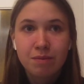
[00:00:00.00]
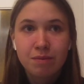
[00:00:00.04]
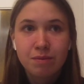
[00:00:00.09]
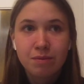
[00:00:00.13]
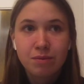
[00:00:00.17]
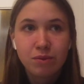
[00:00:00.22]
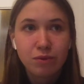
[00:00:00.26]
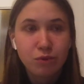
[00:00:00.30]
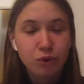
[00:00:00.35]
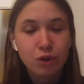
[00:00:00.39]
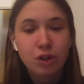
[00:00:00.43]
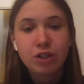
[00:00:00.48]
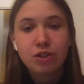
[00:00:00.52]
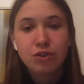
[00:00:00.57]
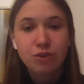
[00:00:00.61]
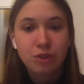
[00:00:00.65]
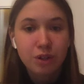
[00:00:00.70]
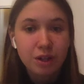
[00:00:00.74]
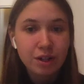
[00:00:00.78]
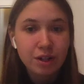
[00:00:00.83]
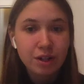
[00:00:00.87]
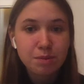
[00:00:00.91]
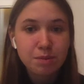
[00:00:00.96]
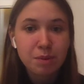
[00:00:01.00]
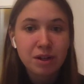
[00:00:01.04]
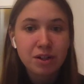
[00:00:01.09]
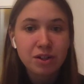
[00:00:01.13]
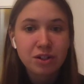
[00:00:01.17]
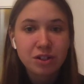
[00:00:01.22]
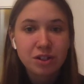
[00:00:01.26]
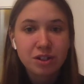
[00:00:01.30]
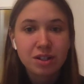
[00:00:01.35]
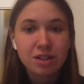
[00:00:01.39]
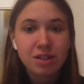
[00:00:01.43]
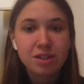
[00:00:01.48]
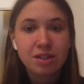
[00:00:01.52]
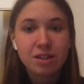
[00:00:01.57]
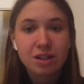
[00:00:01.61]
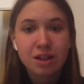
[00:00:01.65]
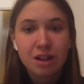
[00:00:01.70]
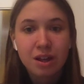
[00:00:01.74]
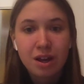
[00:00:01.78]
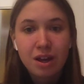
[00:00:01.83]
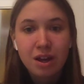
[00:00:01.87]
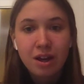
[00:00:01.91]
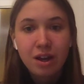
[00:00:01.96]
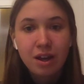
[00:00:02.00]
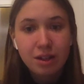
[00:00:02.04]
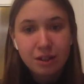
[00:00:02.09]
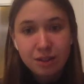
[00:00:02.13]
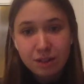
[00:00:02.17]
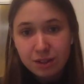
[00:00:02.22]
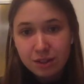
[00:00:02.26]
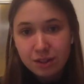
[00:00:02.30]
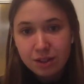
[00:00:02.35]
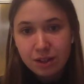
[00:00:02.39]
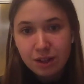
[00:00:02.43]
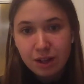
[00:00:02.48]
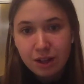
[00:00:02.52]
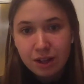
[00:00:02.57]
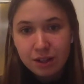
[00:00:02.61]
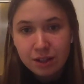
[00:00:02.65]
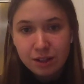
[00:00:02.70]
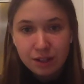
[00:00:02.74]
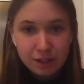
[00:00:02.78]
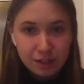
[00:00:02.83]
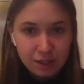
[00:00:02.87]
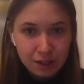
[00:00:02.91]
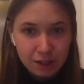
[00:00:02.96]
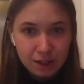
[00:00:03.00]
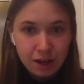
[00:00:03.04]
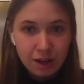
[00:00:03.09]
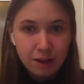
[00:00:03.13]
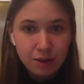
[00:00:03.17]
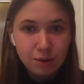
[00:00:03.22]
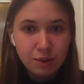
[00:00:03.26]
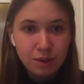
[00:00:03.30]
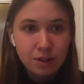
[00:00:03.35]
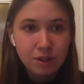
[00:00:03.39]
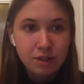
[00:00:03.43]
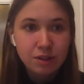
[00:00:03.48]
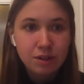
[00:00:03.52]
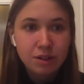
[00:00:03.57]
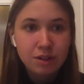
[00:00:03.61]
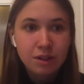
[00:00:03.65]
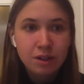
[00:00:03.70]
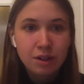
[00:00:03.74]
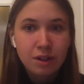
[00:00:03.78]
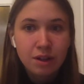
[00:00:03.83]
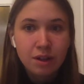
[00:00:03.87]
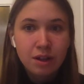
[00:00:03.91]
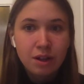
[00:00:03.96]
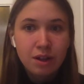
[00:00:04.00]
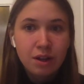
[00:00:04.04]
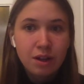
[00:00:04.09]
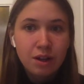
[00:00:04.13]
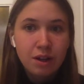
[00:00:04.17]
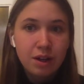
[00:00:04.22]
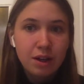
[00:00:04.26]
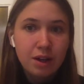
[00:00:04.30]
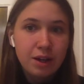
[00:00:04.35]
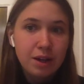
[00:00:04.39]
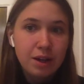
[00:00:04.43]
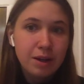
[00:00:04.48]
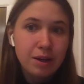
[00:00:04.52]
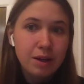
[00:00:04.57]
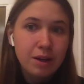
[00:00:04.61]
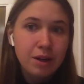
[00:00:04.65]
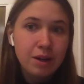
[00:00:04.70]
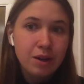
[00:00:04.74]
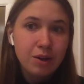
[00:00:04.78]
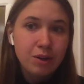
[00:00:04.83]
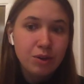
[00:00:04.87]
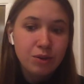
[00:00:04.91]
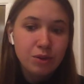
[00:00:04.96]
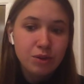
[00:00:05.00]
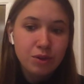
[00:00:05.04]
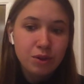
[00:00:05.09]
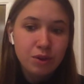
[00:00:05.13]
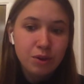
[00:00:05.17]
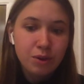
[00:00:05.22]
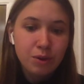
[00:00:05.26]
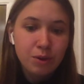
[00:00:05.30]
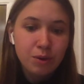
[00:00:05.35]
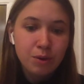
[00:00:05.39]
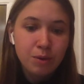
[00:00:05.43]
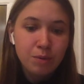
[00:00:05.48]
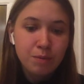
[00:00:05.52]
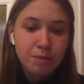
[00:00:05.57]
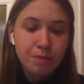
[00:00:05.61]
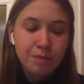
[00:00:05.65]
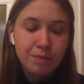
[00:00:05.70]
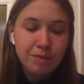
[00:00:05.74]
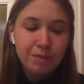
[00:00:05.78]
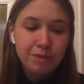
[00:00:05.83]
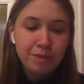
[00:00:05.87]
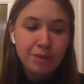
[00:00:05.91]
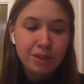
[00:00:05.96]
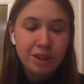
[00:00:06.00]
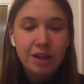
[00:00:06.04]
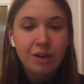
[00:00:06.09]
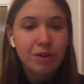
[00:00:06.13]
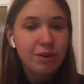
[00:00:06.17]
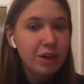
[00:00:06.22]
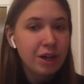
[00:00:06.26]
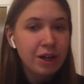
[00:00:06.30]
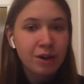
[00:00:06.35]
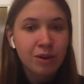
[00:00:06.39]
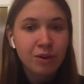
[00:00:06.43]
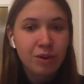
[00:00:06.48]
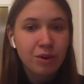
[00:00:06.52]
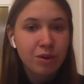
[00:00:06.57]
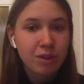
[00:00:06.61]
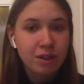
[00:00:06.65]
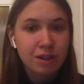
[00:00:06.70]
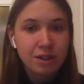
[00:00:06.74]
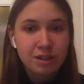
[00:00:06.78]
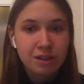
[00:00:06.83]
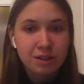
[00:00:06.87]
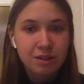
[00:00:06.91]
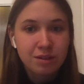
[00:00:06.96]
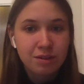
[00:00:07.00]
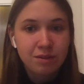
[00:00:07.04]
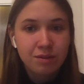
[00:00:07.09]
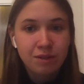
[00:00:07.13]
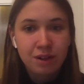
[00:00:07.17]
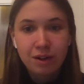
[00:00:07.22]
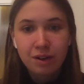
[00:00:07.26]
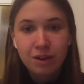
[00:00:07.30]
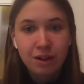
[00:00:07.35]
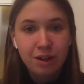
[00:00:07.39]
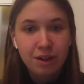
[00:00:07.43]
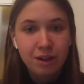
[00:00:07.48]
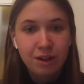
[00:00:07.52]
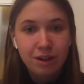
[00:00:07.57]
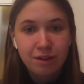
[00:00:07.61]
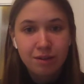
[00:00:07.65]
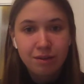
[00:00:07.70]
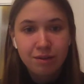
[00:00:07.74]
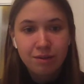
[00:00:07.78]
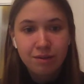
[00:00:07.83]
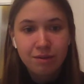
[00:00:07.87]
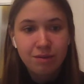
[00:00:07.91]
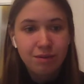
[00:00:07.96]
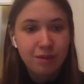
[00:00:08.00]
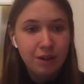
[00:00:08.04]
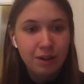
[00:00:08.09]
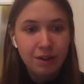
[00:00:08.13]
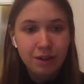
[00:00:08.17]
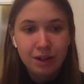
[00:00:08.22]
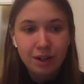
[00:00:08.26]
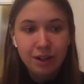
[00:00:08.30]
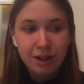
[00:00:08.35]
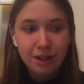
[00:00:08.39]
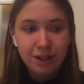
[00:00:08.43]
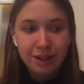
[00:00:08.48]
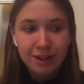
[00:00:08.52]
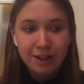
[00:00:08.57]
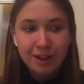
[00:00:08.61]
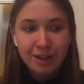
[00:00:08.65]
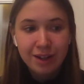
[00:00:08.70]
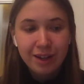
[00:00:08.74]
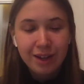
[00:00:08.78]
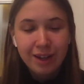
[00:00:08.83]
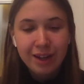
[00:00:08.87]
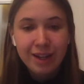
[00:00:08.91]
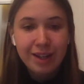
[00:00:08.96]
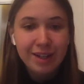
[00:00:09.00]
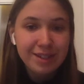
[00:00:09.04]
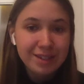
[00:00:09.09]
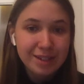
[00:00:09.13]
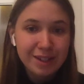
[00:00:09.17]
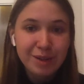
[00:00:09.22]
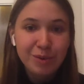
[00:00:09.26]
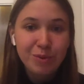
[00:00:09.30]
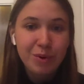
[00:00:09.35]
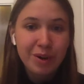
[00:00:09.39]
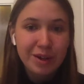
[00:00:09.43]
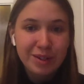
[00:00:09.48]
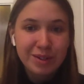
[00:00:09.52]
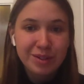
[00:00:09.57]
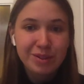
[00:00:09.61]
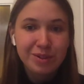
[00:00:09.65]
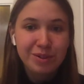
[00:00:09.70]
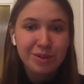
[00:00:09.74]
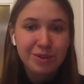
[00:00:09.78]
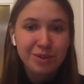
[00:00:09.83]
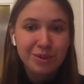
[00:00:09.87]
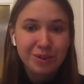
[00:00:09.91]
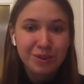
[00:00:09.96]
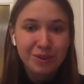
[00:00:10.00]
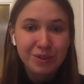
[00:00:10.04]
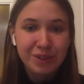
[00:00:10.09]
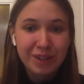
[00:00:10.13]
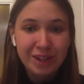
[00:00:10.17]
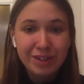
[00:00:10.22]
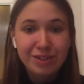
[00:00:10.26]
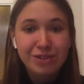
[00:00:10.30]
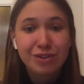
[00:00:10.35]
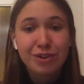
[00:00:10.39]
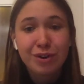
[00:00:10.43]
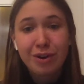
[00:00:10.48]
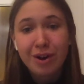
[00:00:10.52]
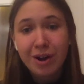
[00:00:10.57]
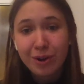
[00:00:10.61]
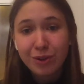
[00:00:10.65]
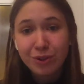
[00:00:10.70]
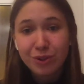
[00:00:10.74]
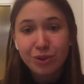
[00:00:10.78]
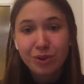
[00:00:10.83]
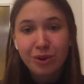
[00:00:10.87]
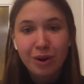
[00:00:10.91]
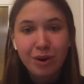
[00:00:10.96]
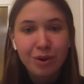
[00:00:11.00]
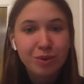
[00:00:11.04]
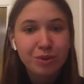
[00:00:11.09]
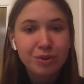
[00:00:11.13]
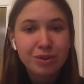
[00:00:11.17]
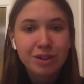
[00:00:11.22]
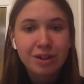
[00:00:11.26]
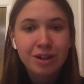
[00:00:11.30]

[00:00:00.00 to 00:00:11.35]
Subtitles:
for a junior specialist, it's 60,000. Also, the career growth is very, very easy once you get to know how to code.